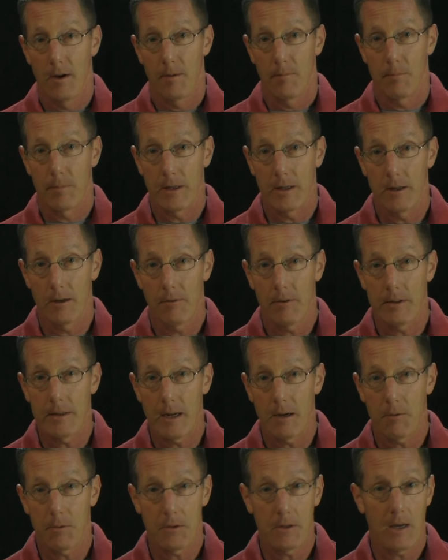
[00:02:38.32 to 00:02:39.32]
Begin every
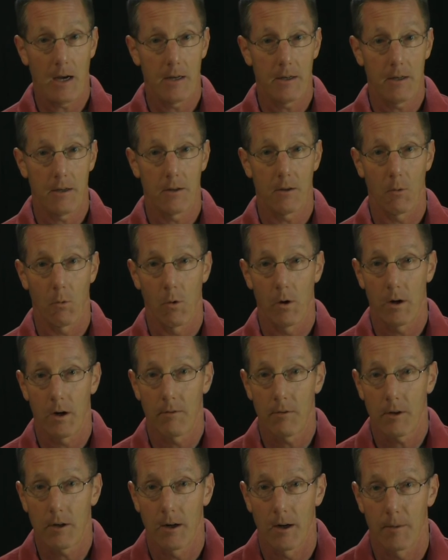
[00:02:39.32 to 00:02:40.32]
day with the idea that
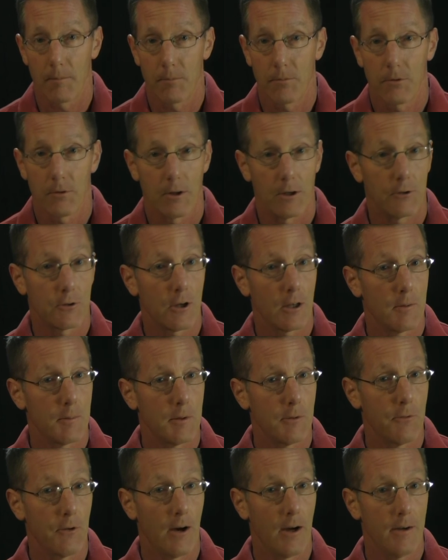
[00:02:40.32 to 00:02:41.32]
whatever comes, it's going to
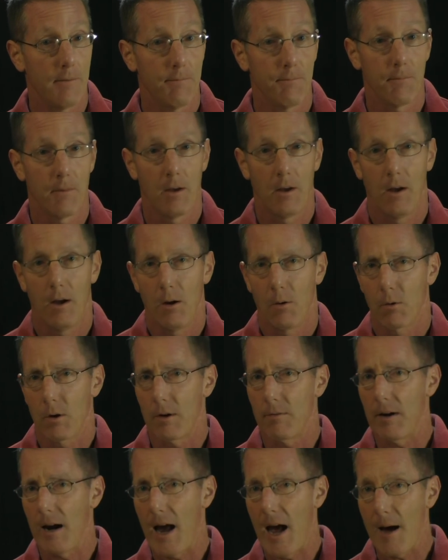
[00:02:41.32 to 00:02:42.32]
be fine.
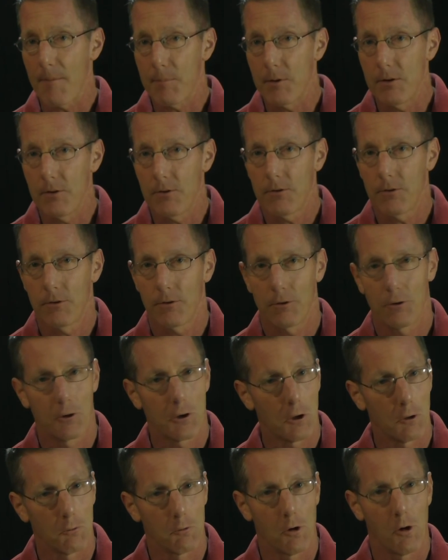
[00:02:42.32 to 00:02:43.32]
Whatever happens, you're
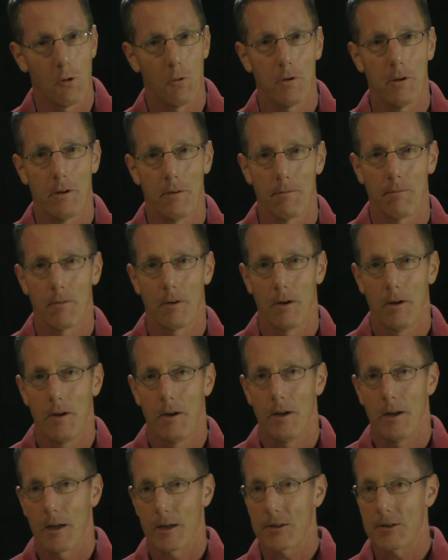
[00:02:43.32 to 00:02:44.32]
going to roll with
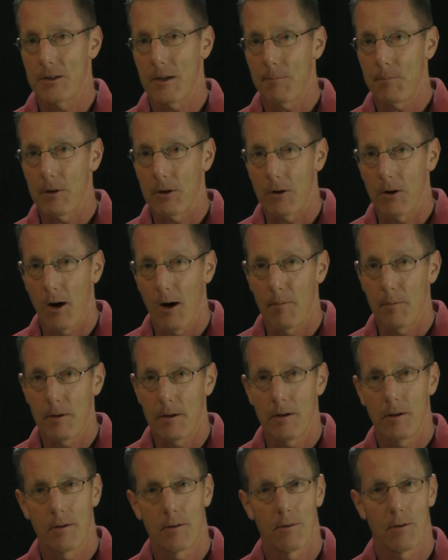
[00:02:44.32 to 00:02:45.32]
it. Accept it
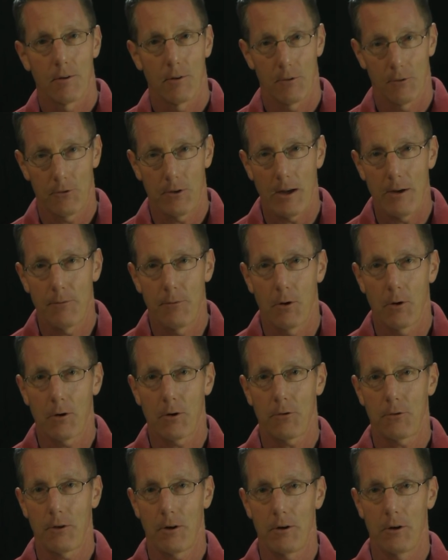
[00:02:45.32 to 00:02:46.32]
calmly. Stay
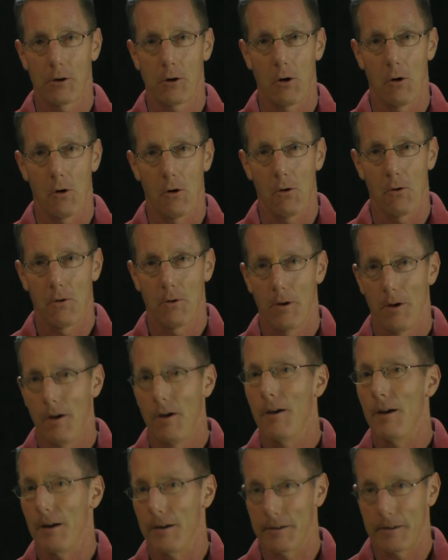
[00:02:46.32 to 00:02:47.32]
focused on your goal
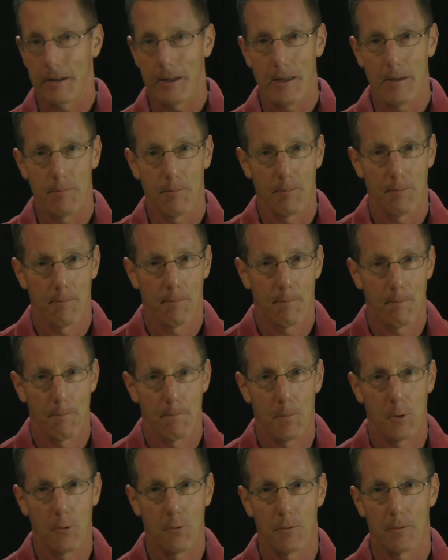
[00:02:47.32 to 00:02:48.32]
and keep
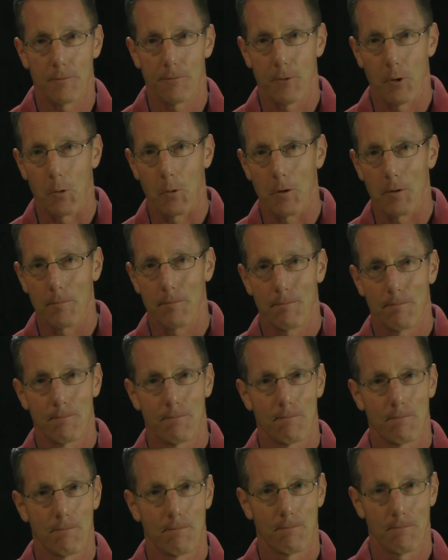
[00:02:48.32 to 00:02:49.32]
moving forward.
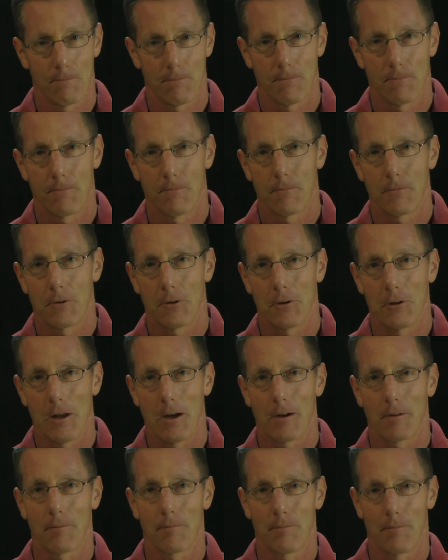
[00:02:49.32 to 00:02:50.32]
Good
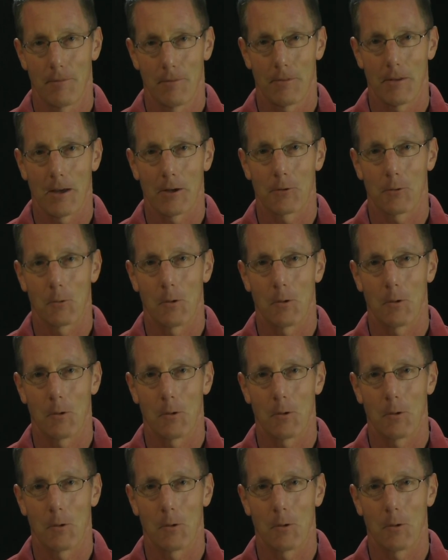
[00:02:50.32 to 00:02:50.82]
luck. Thanks for